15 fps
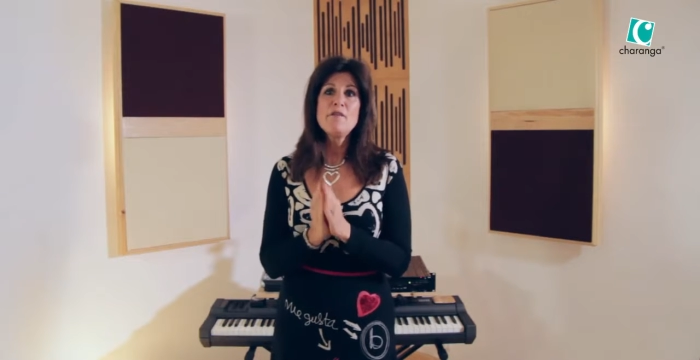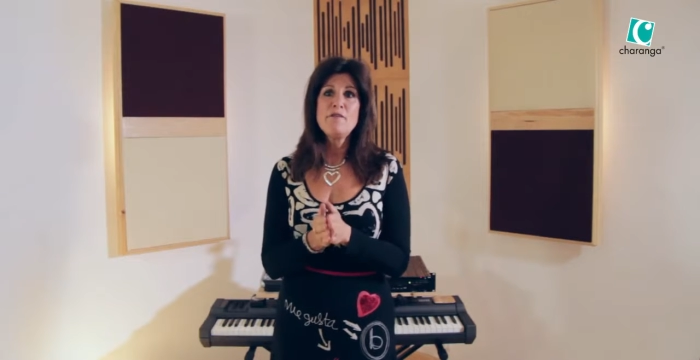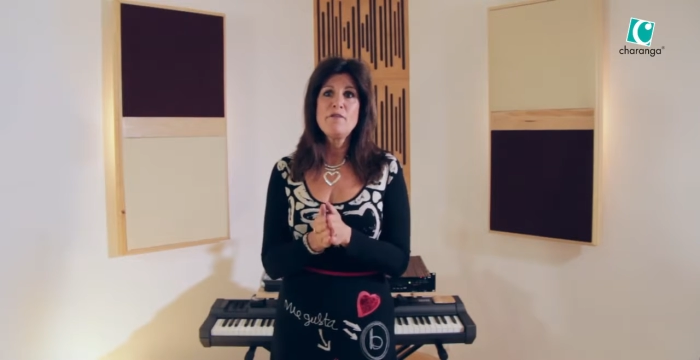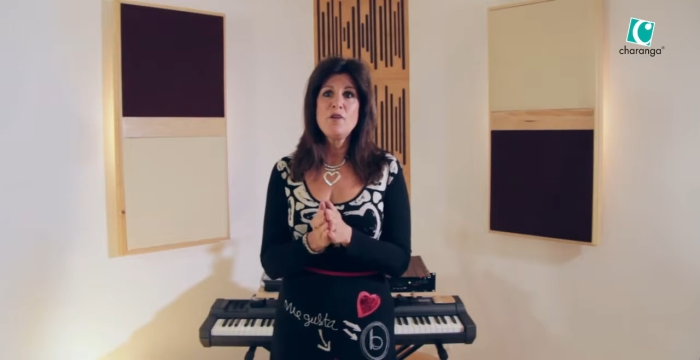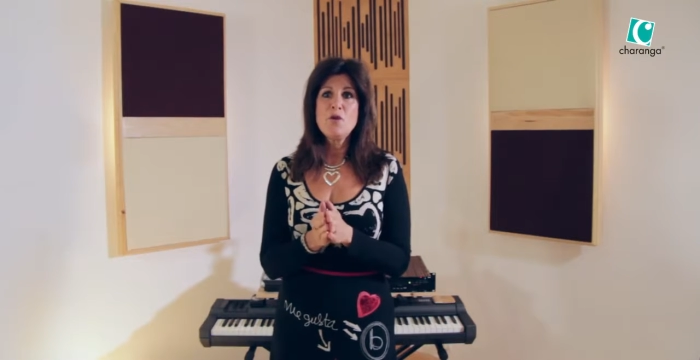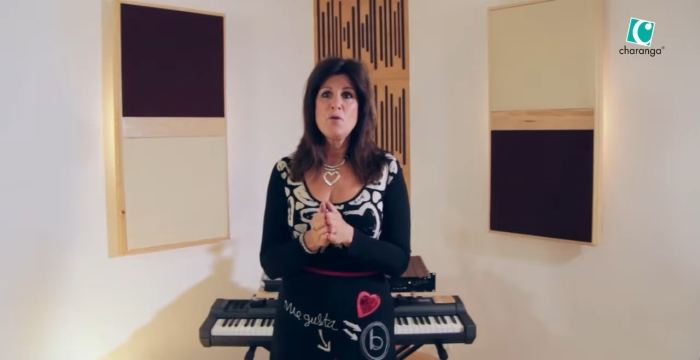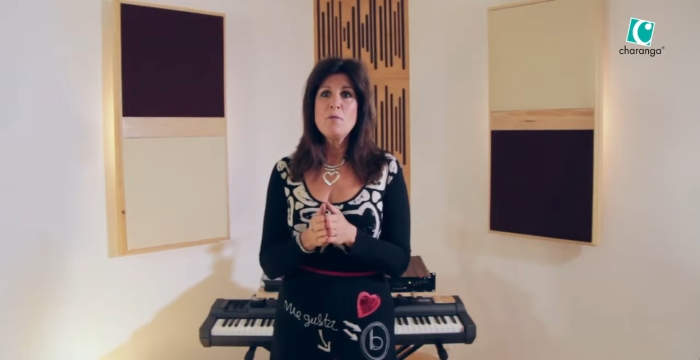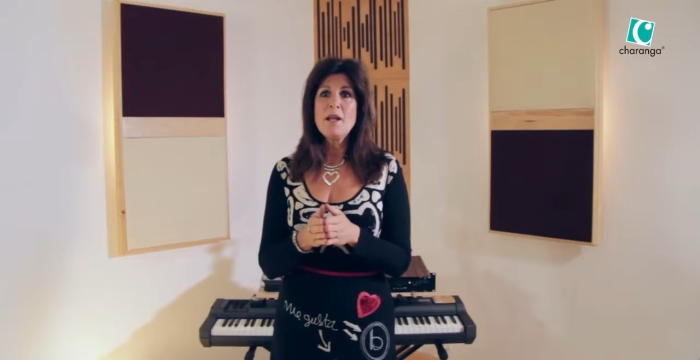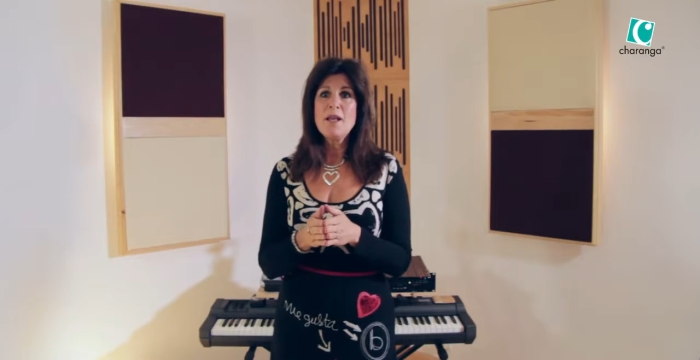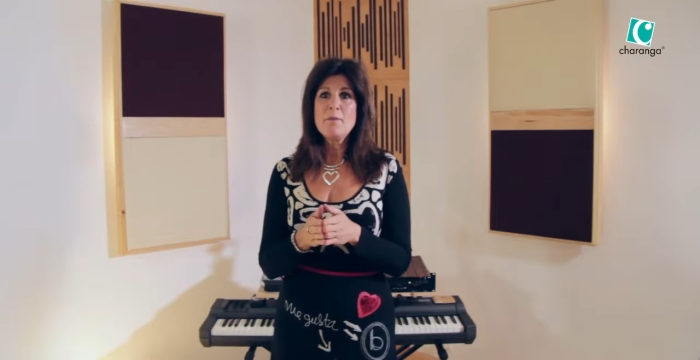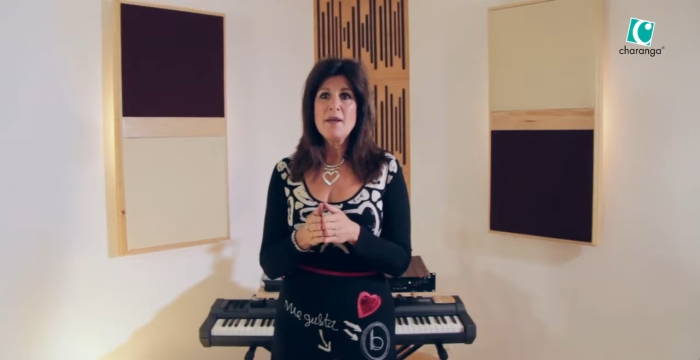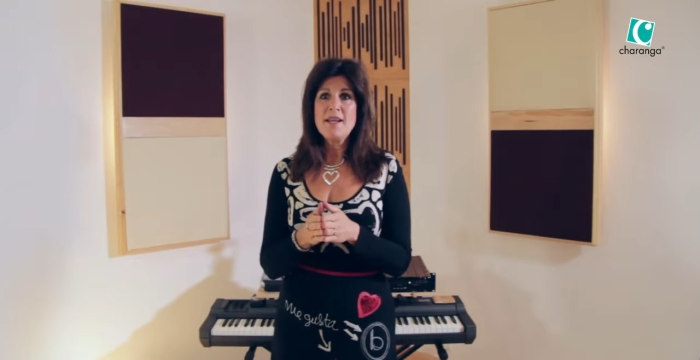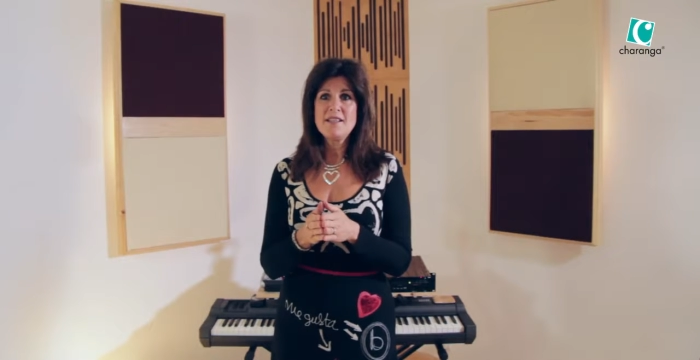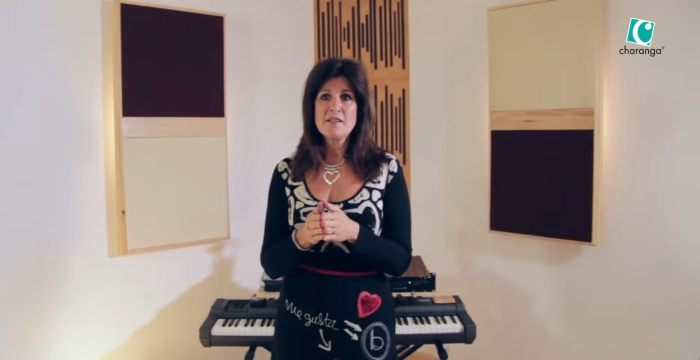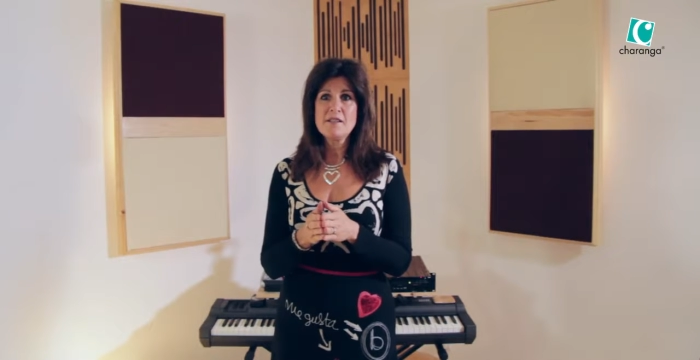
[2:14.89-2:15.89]
a few
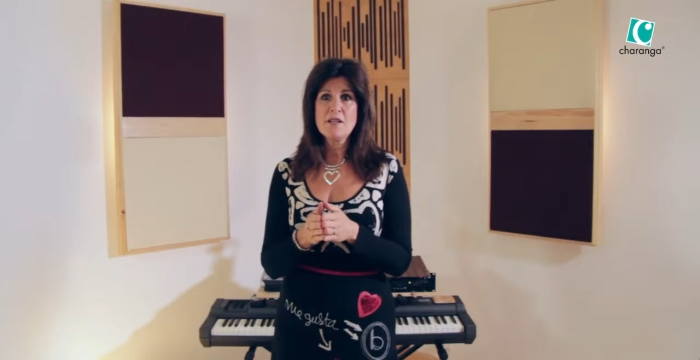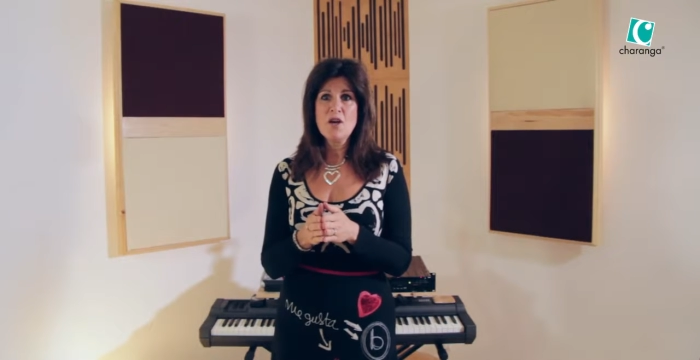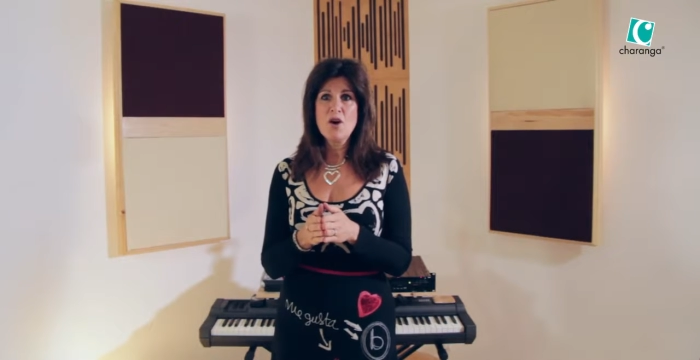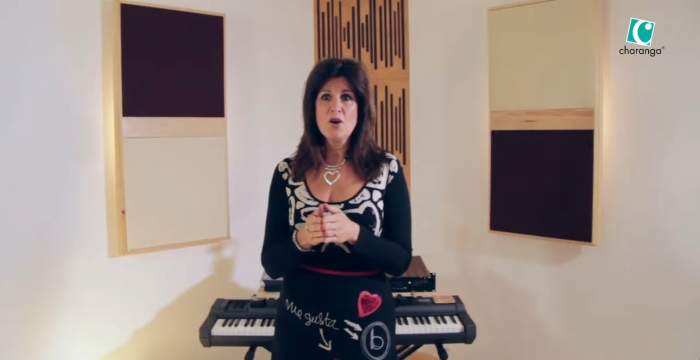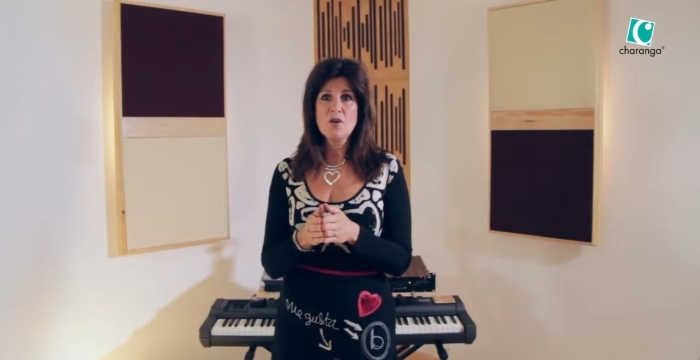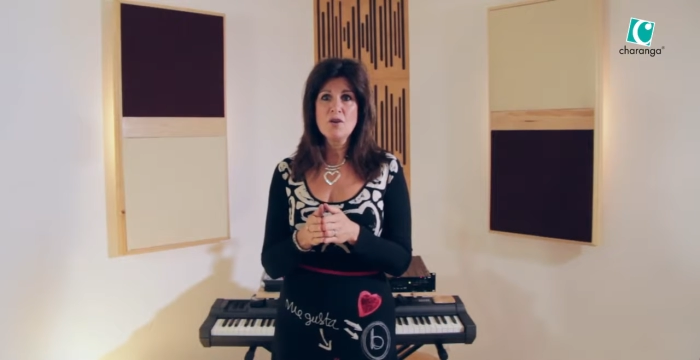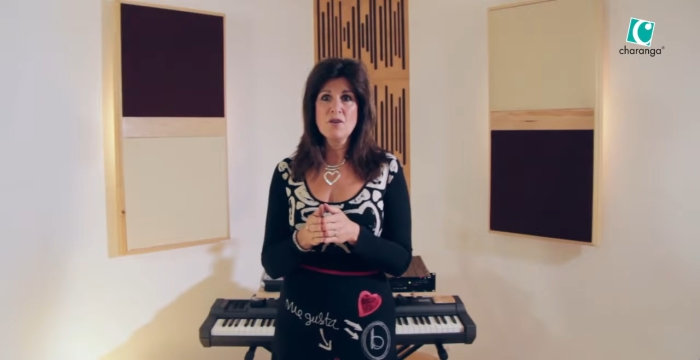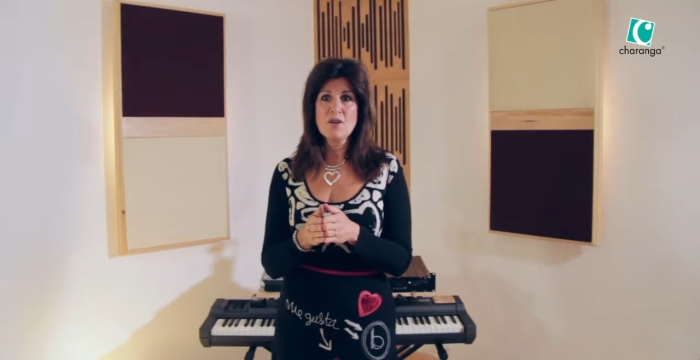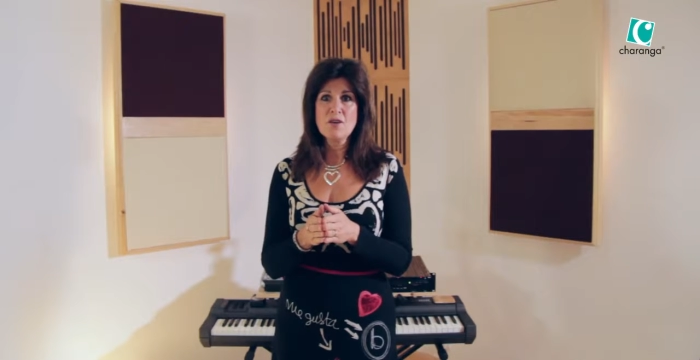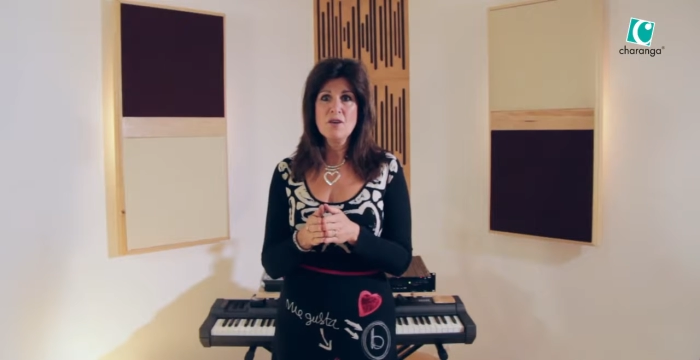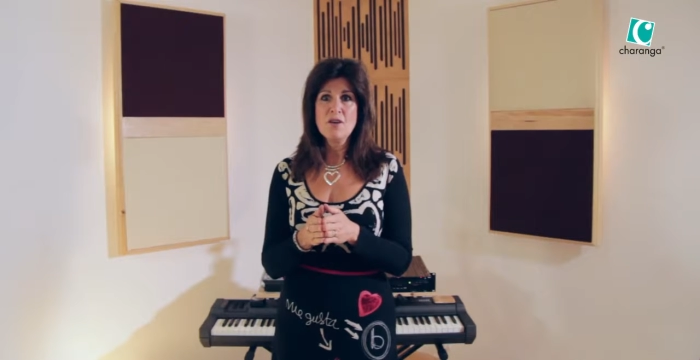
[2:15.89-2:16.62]
millimeters long.